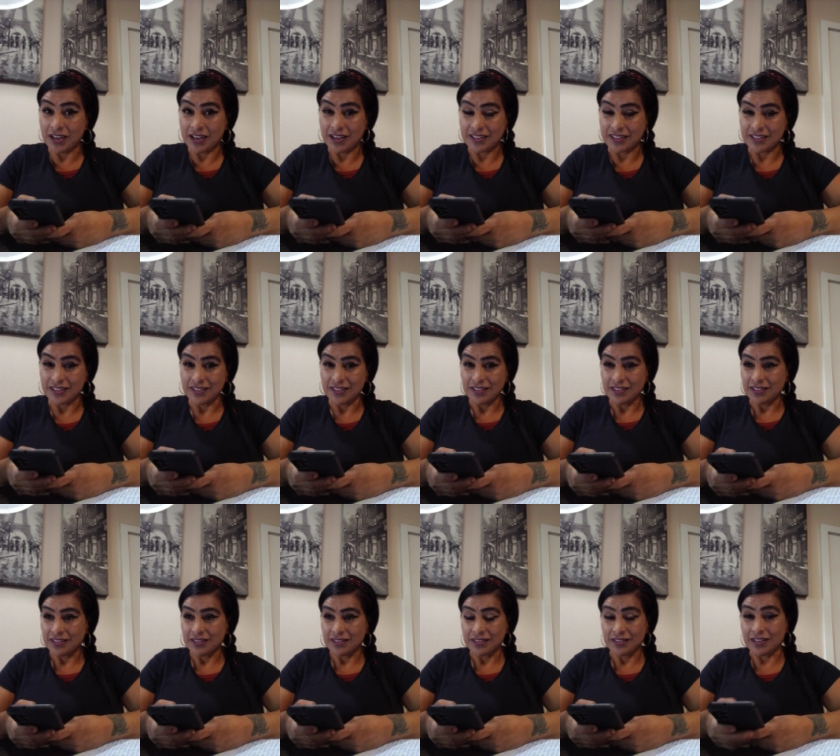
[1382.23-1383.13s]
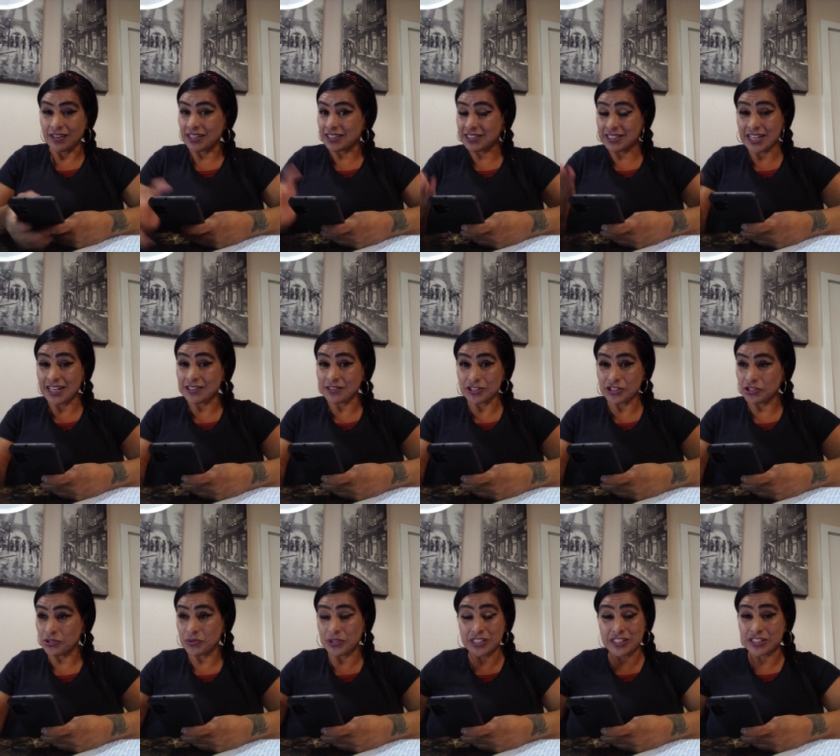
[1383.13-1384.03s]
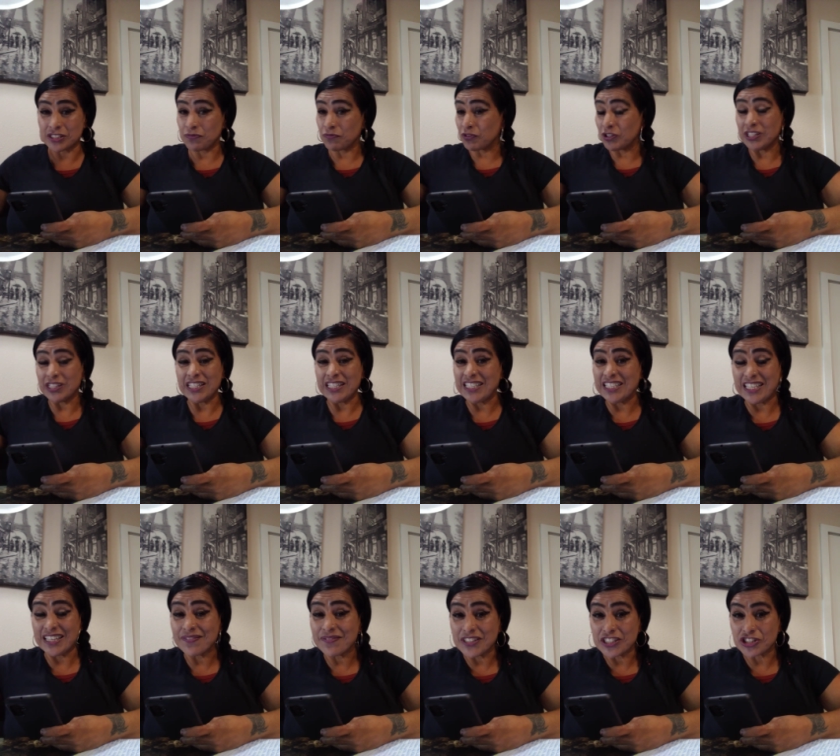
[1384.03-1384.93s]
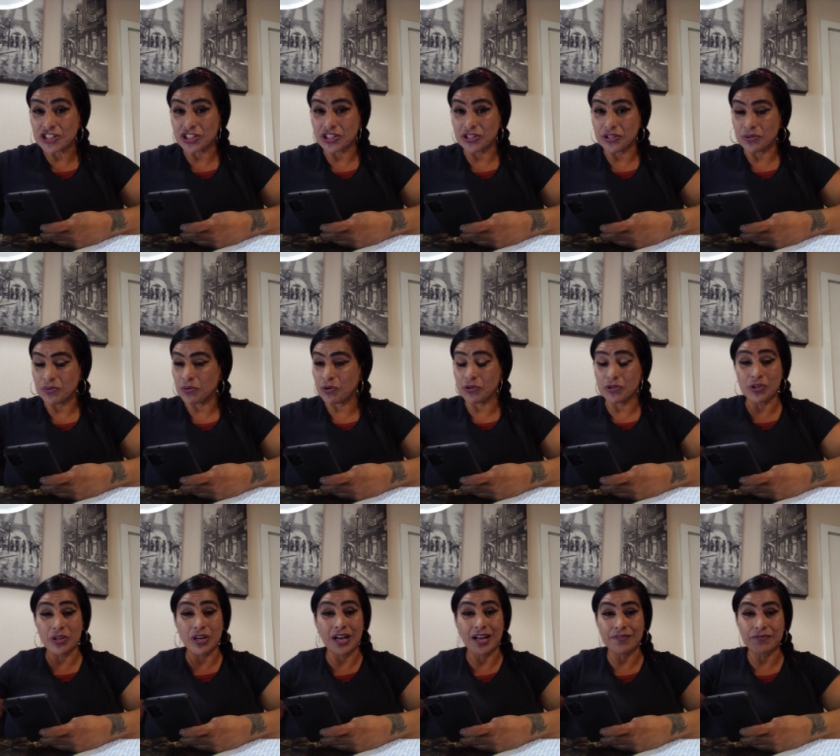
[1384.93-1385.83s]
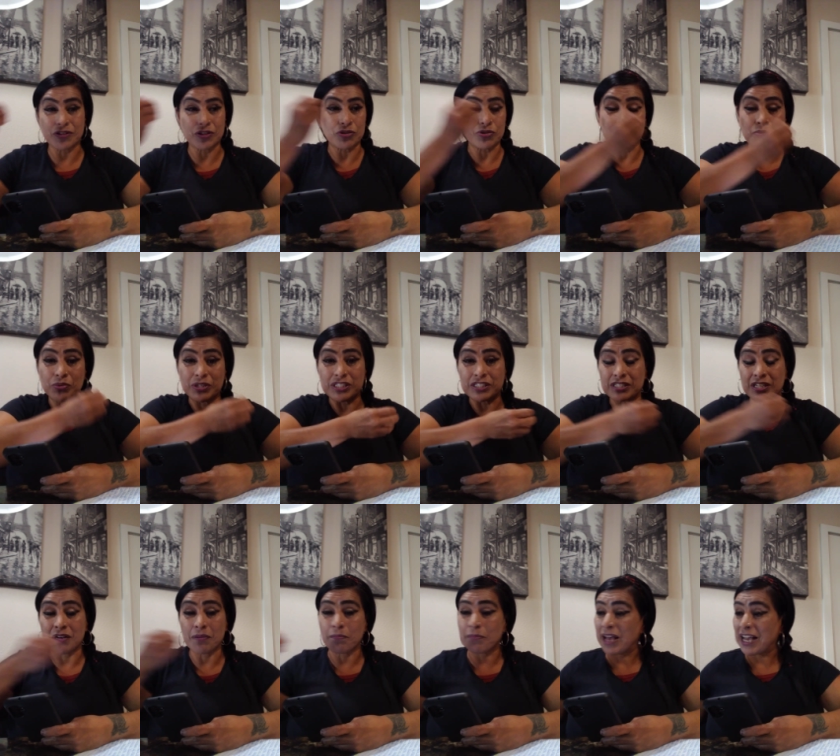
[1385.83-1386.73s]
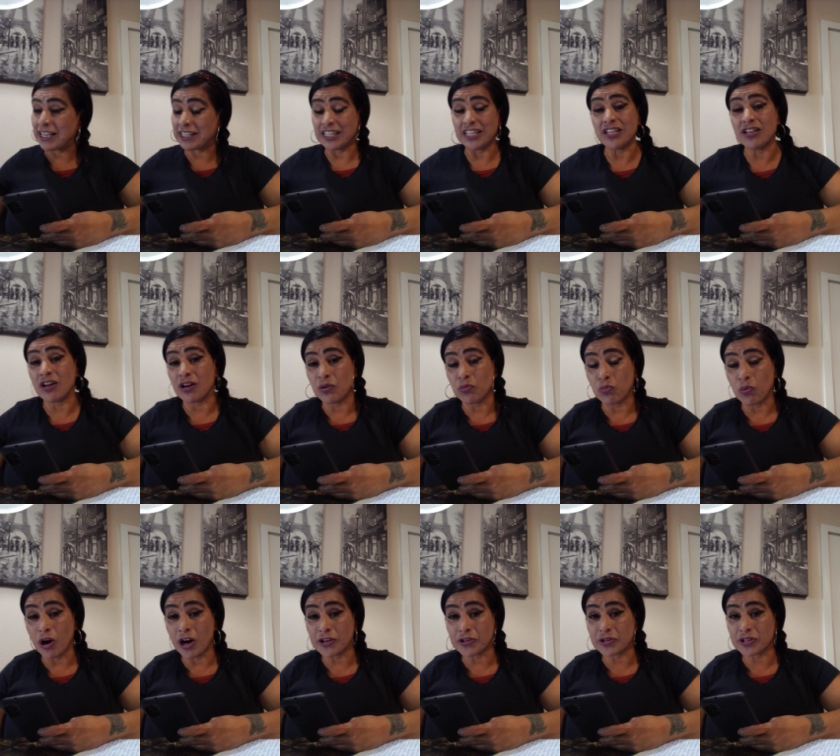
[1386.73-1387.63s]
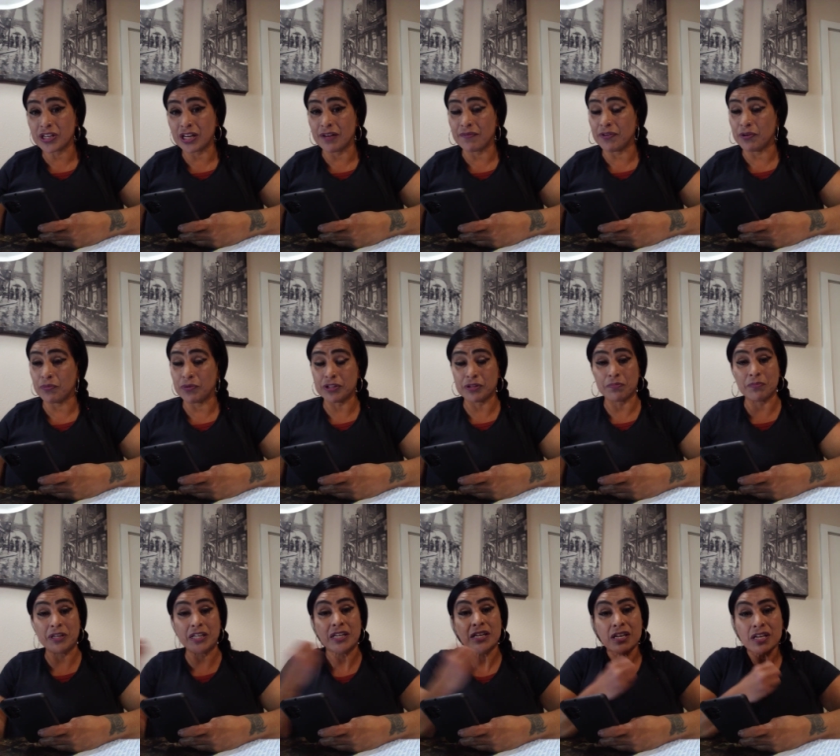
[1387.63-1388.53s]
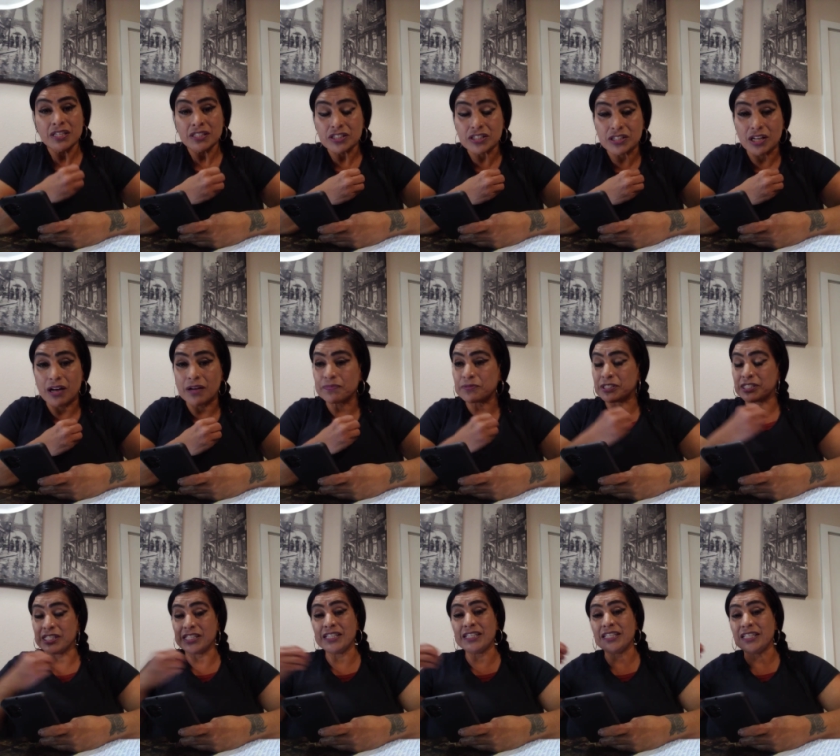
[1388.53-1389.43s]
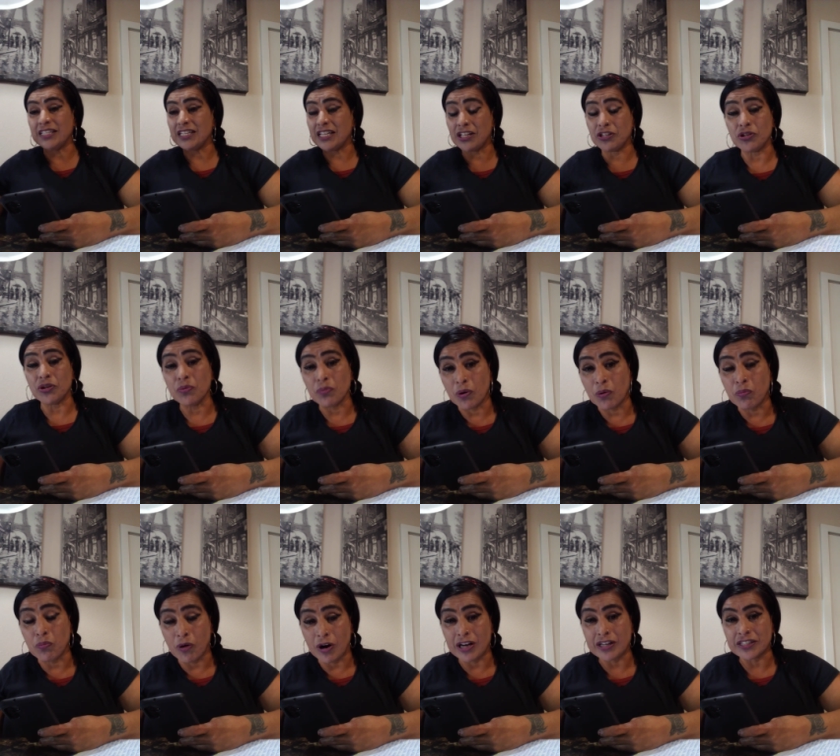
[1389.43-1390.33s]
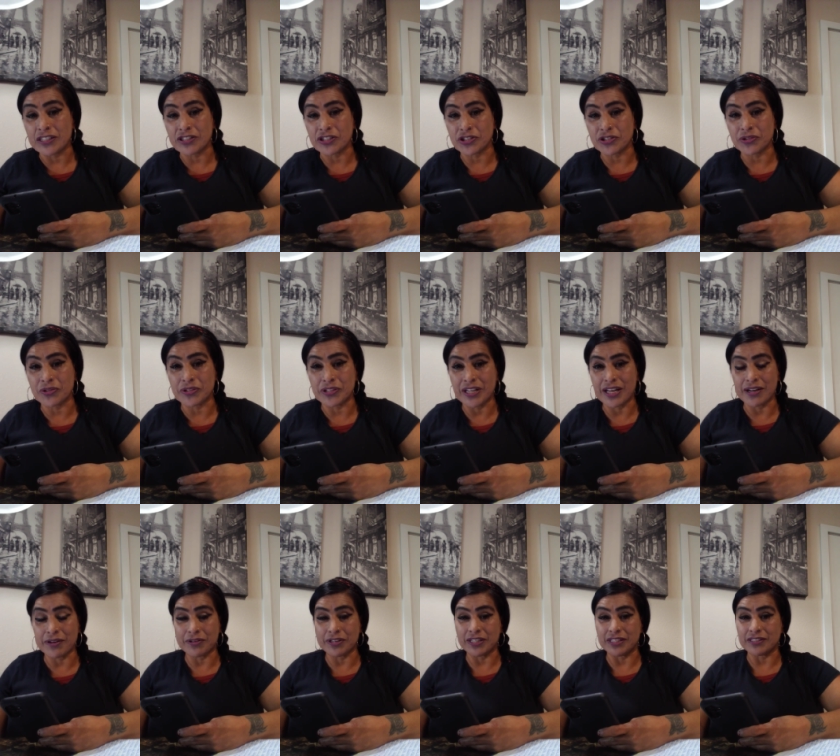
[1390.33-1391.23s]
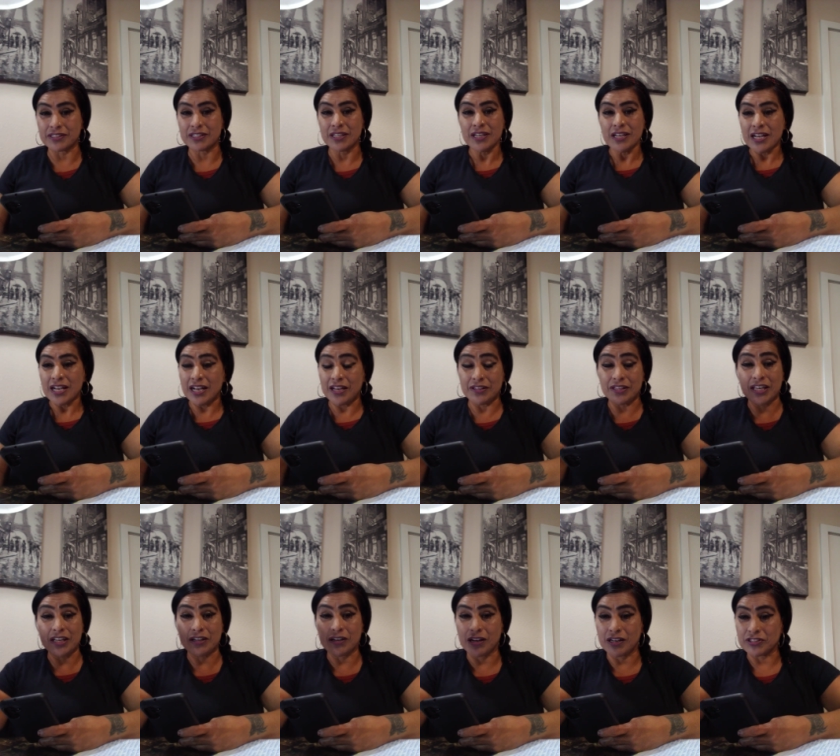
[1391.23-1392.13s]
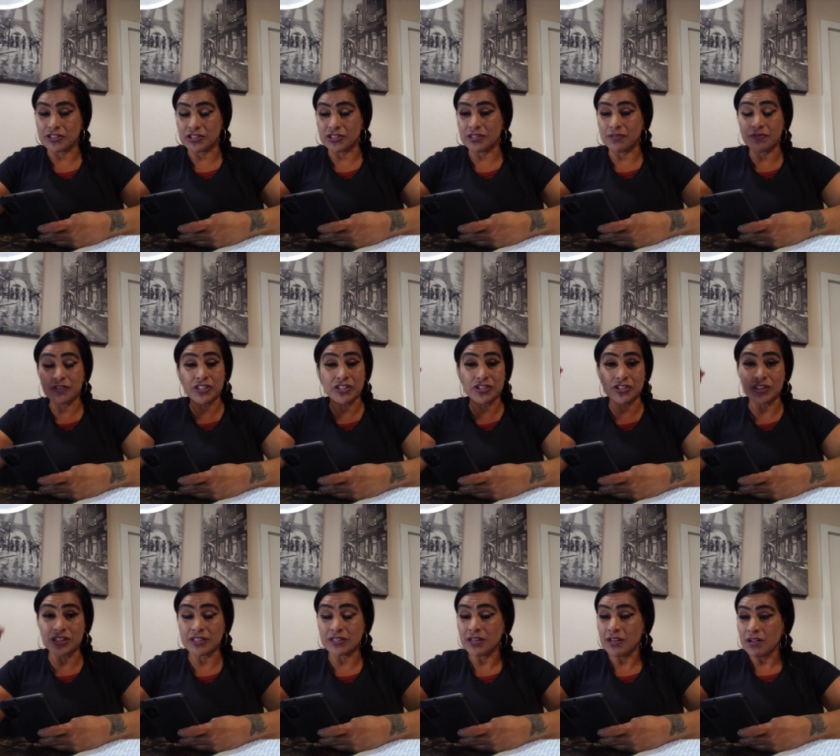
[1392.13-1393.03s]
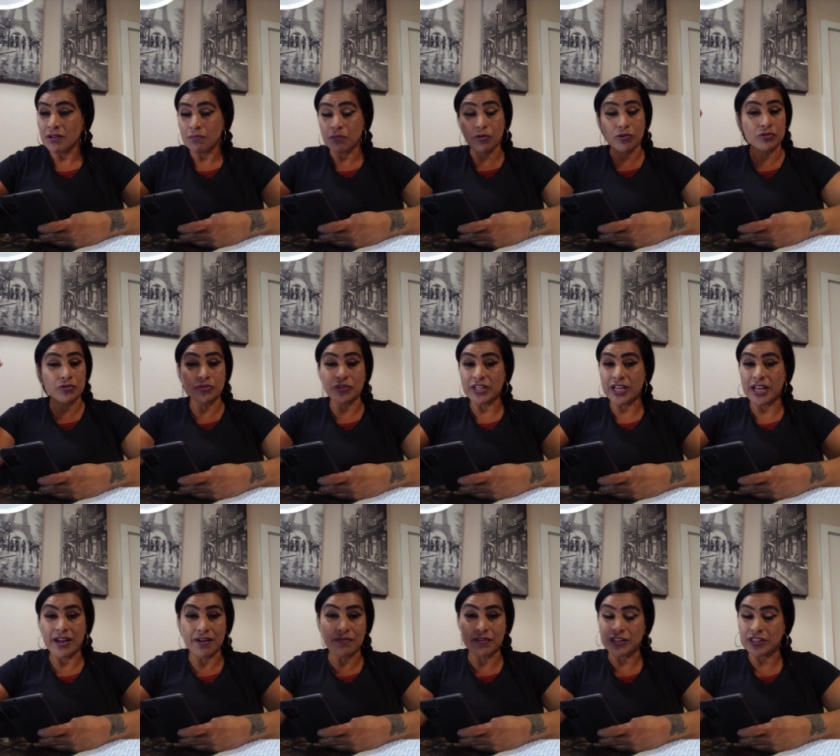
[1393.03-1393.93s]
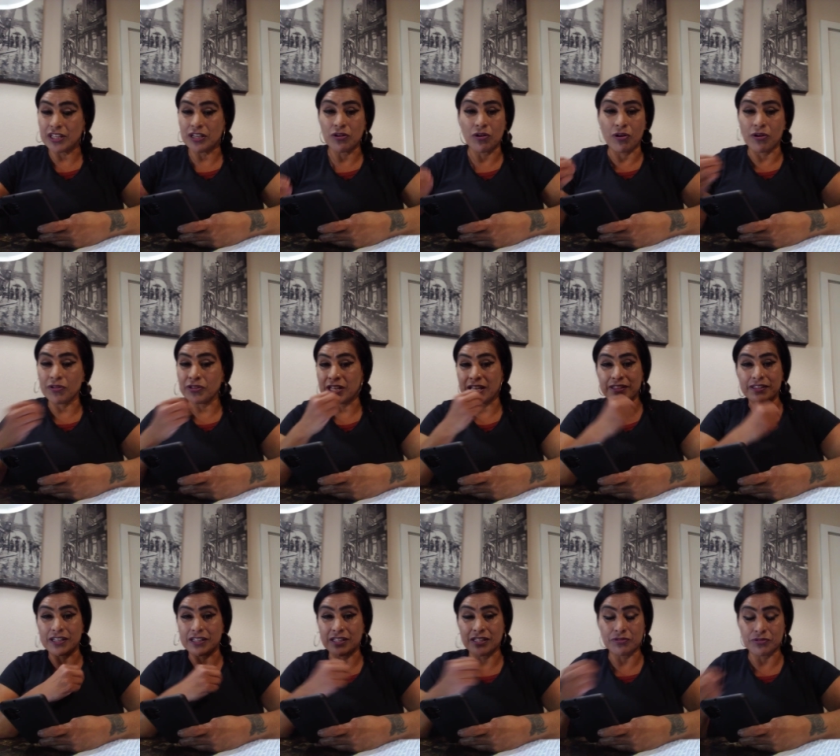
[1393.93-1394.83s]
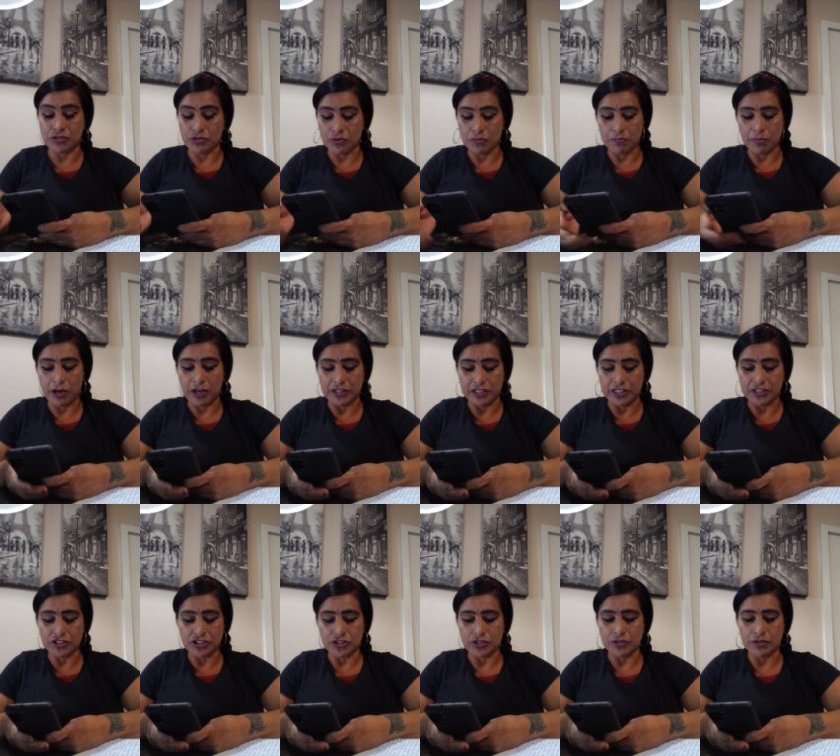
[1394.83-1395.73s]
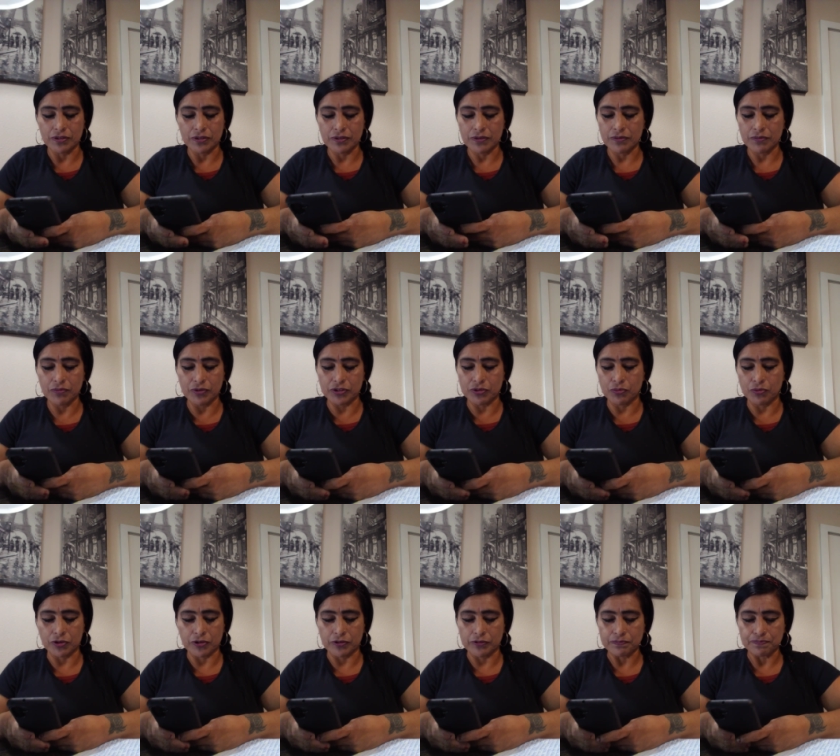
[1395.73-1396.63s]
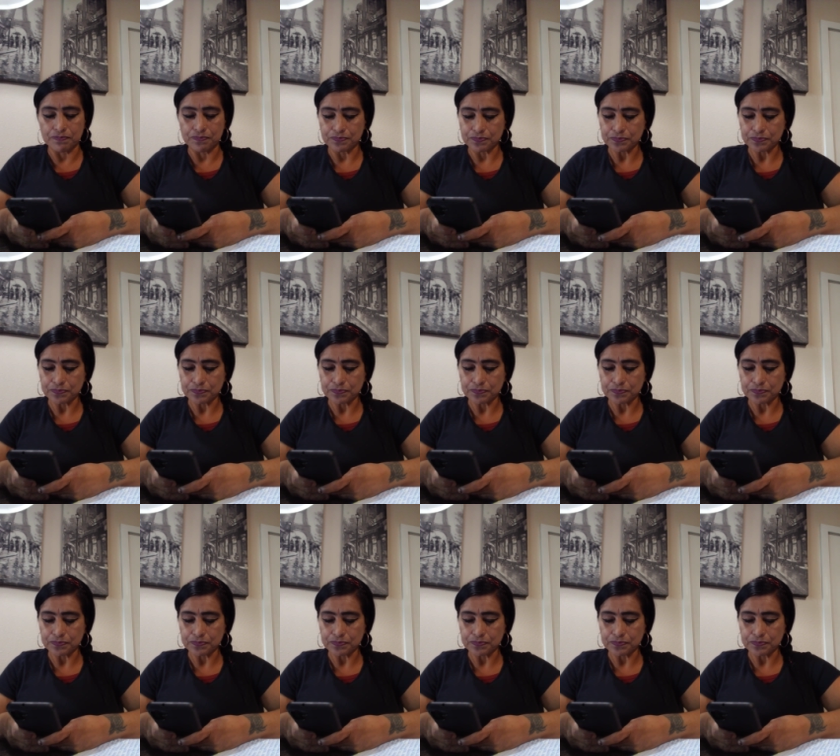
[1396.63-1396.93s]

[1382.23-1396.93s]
God. God tells you it's freely given to you. All you have to do is come back in a water covenant with me. Stop sinning, and you will walk into your inheritance. And they cause division, boldery, everything, all that that keeps you in bondage with the world.